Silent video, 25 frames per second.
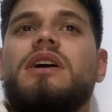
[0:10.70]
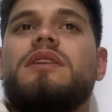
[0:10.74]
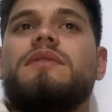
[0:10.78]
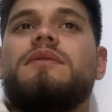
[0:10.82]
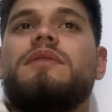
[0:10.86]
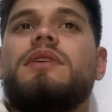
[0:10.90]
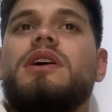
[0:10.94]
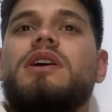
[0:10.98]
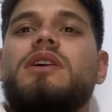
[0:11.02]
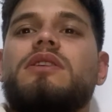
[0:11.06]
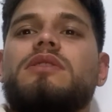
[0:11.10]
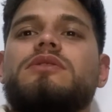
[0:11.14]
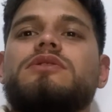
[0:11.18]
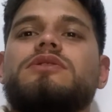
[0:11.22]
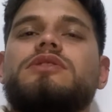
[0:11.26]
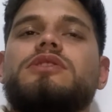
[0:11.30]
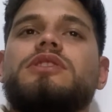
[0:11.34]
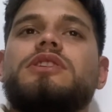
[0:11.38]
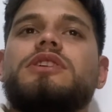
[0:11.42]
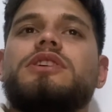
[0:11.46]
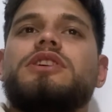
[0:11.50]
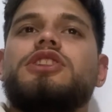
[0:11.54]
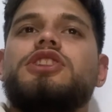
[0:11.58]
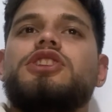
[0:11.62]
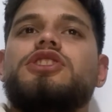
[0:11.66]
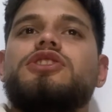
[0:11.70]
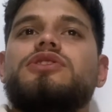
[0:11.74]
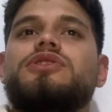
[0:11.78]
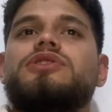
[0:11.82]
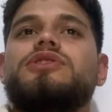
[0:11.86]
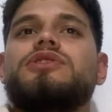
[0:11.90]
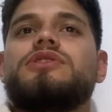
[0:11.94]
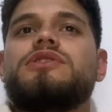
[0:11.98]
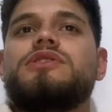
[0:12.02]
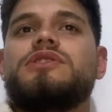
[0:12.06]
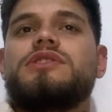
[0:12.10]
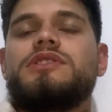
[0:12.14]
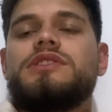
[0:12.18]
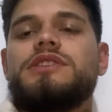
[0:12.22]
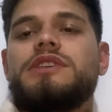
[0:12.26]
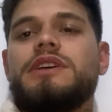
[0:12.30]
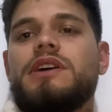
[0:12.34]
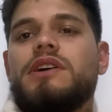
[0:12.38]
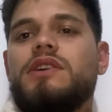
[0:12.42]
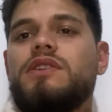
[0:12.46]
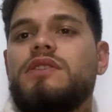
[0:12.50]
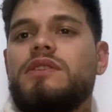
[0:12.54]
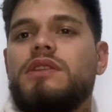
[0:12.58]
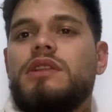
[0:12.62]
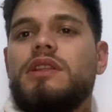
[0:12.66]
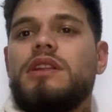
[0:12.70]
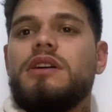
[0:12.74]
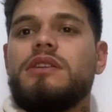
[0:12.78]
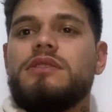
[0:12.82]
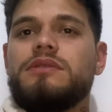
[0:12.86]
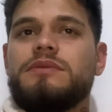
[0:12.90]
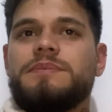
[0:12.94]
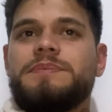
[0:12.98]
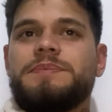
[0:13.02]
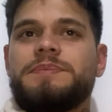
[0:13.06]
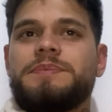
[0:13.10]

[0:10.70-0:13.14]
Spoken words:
about Newton's second law.